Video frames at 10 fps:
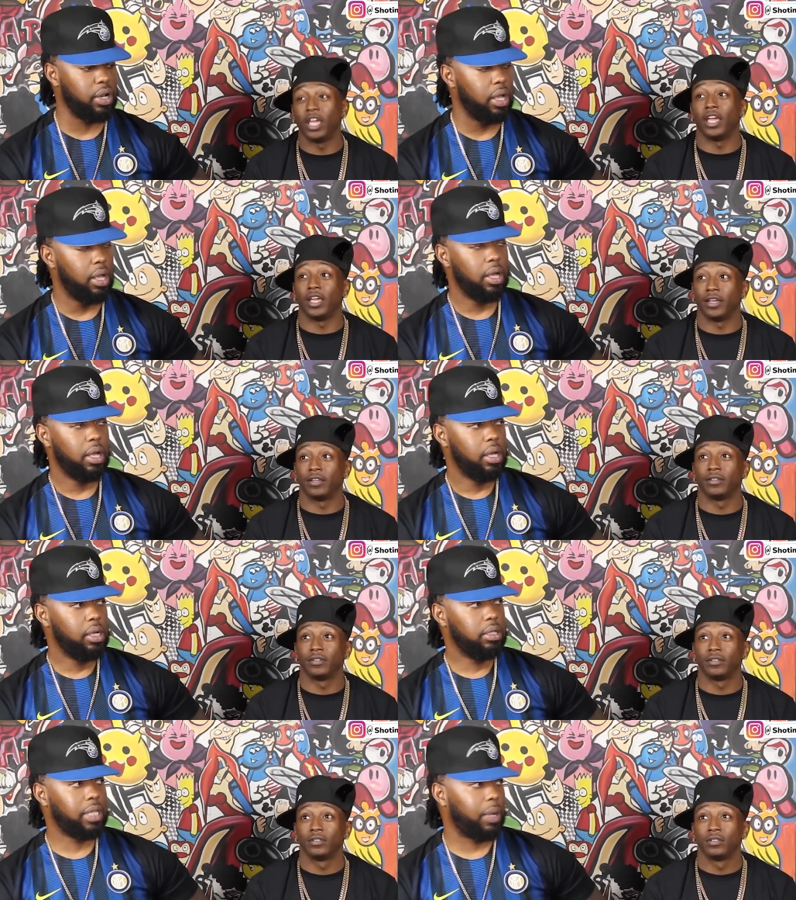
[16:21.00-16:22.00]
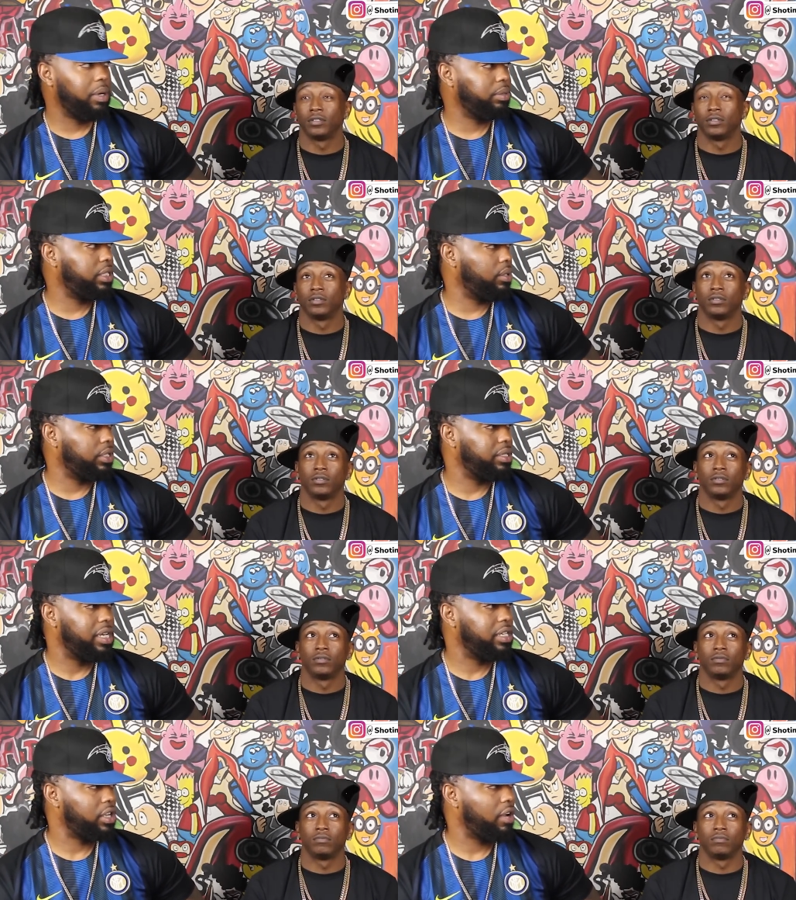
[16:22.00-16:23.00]
Speaker 1: Yeah. Like what was she doing? She
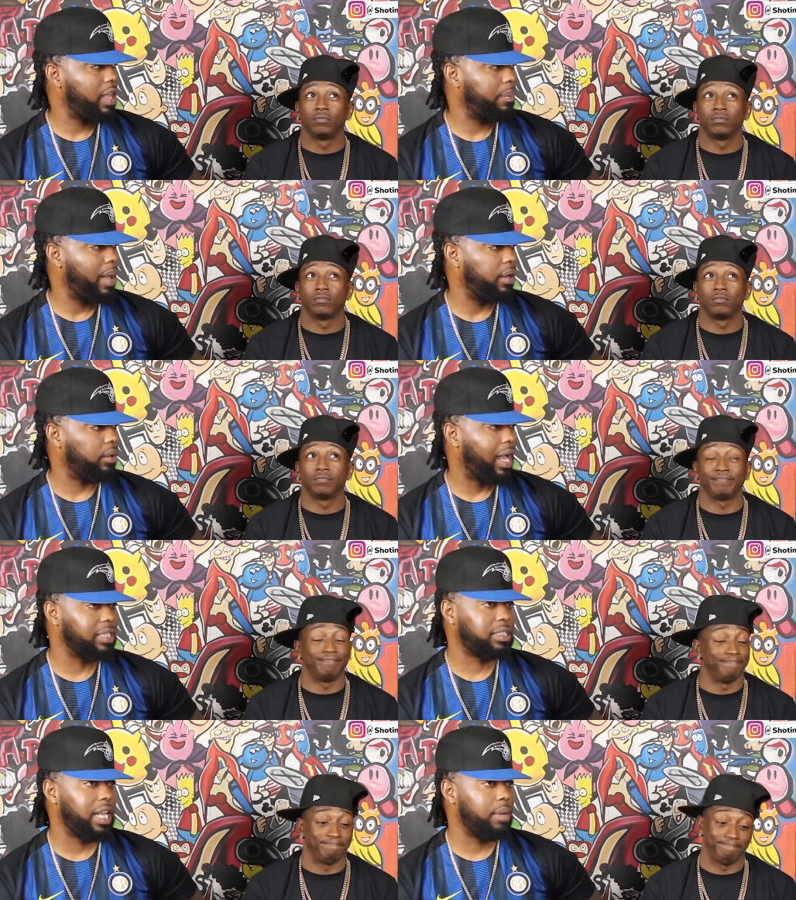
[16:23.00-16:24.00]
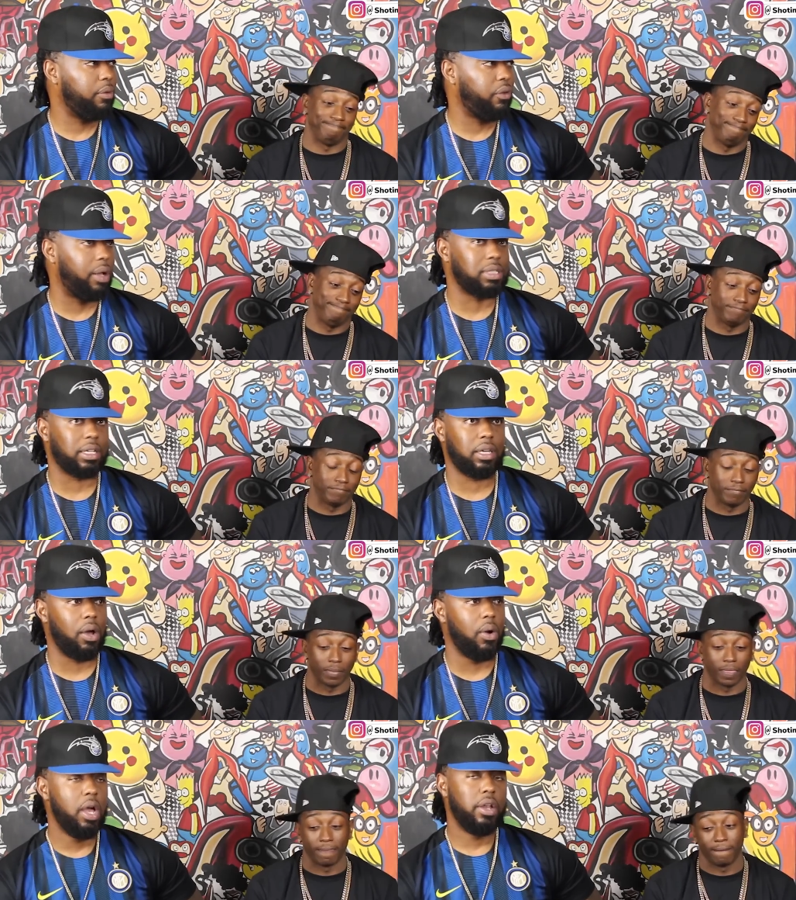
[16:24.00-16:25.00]
didn't deserve that battle. I said that before. I was like,
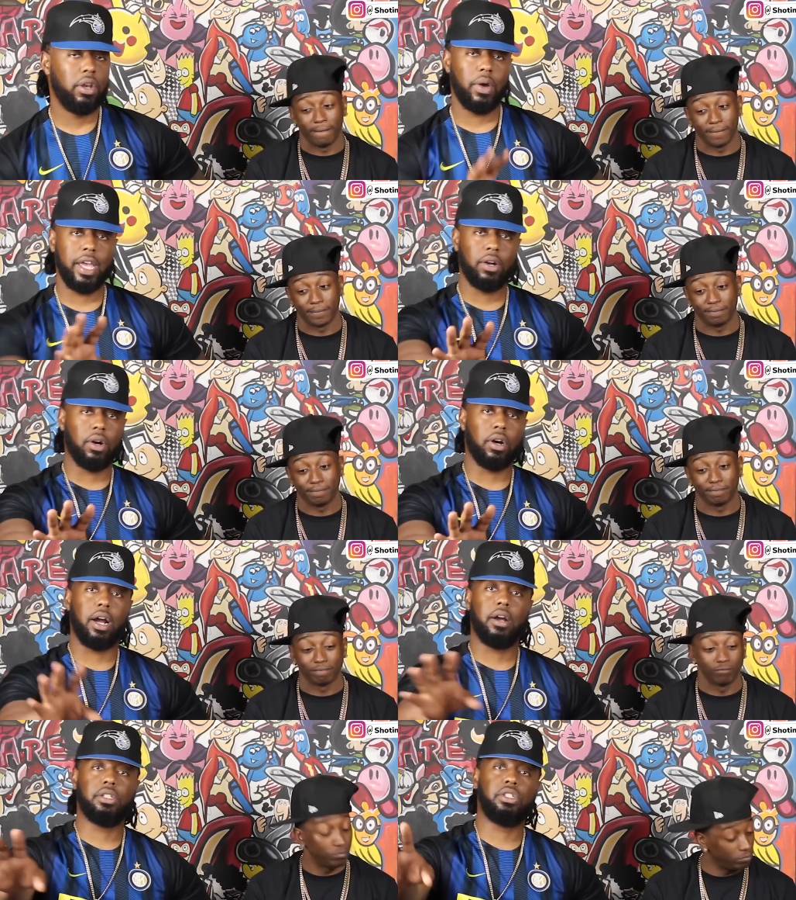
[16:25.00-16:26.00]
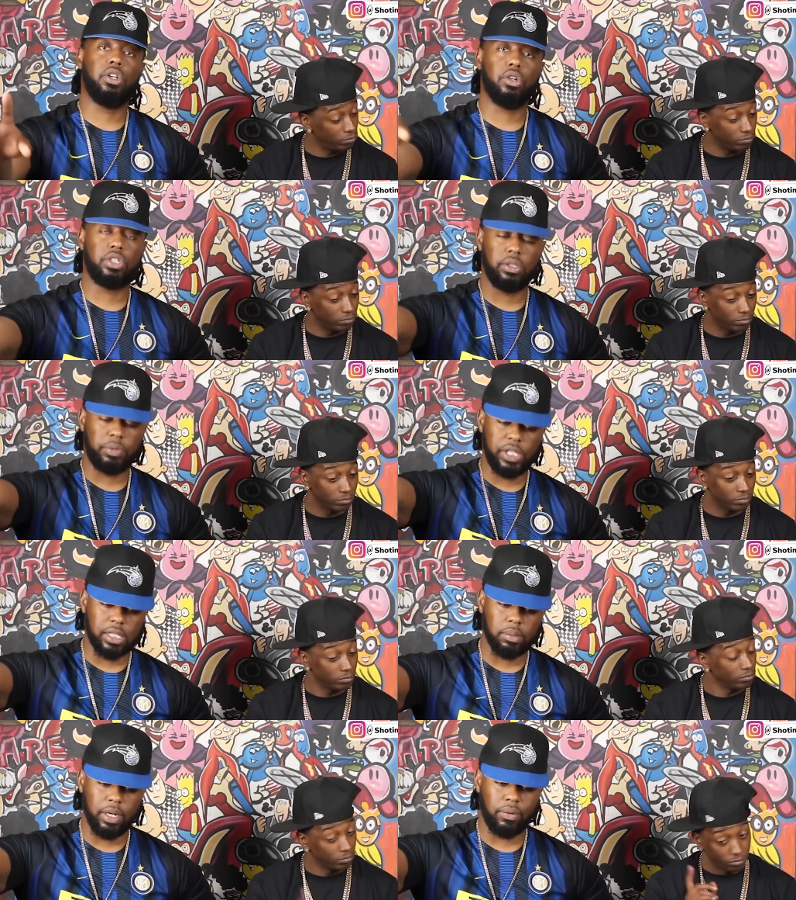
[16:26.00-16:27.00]
yo, no hate on her. I heard, you know, she, she
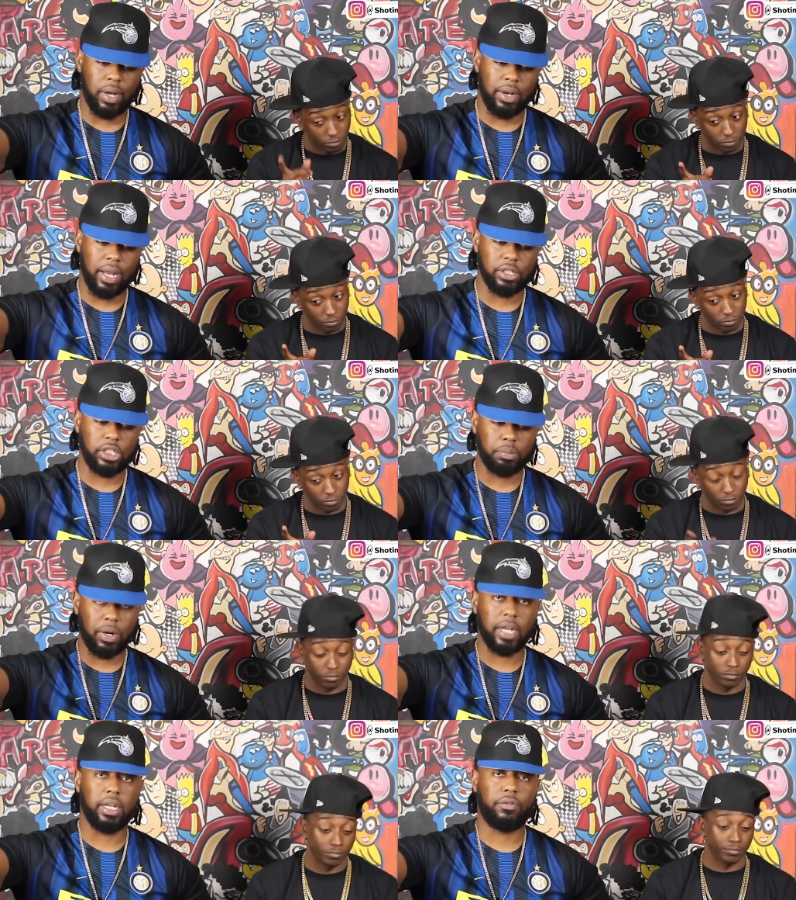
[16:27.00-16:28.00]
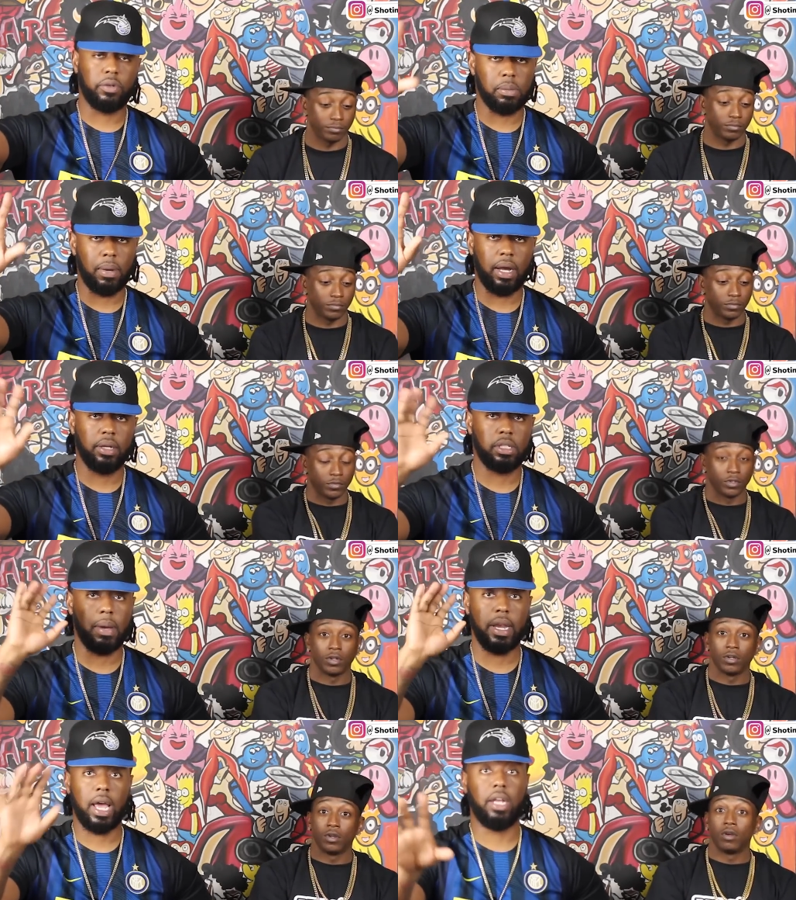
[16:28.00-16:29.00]
hasn't been around now. She's pregnant for to my
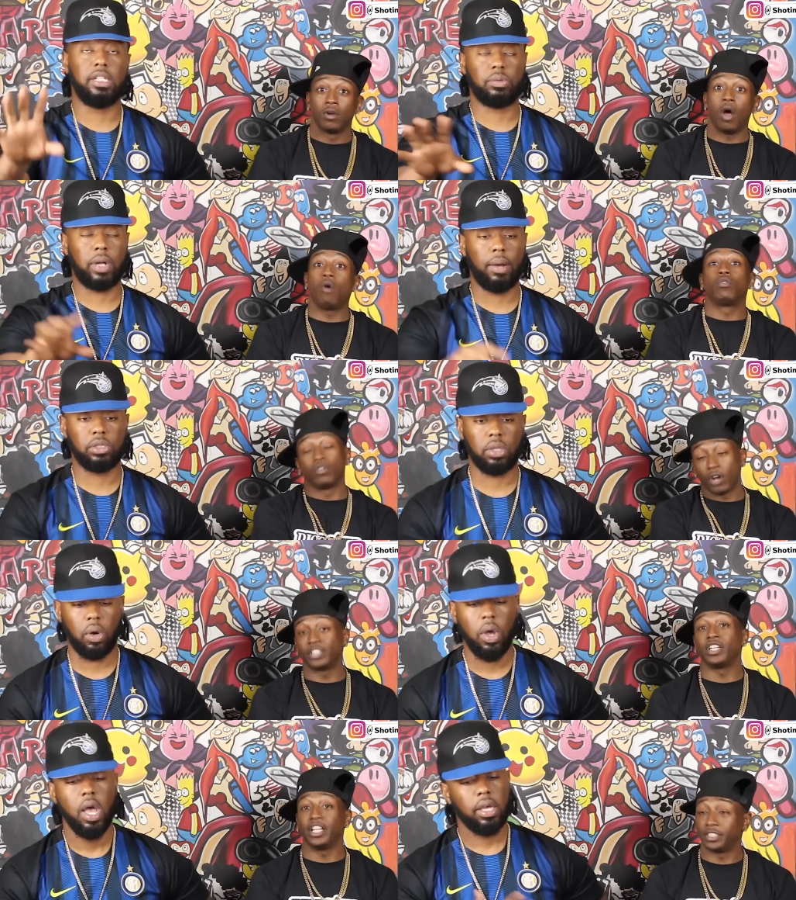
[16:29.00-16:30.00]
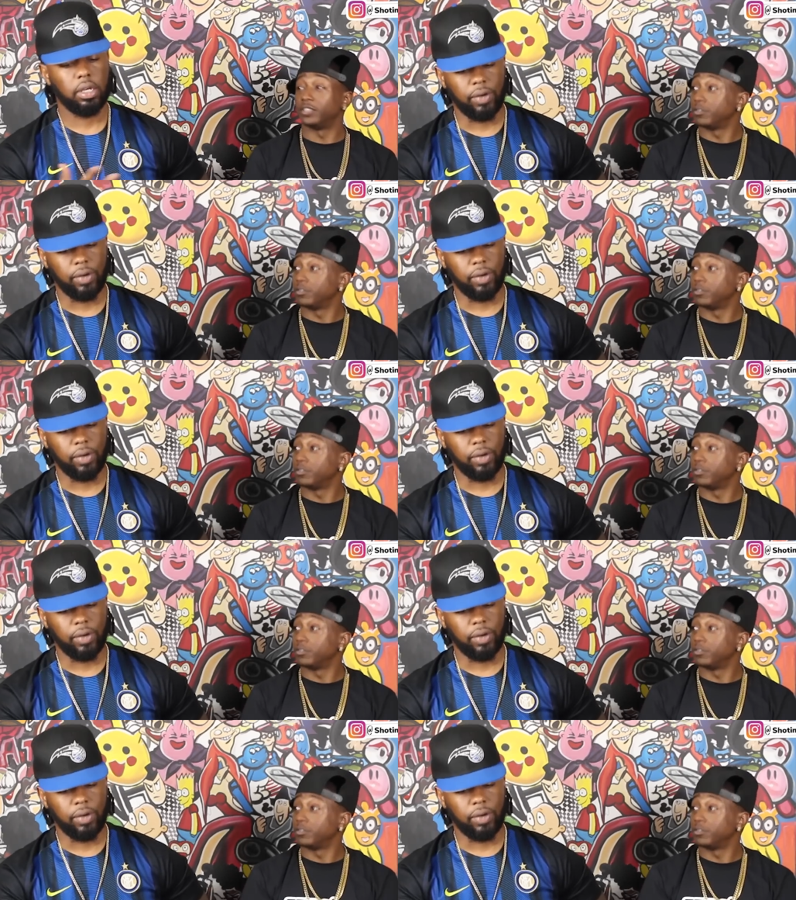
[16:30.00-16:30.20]
to my knowledge. That's oh, what I was told.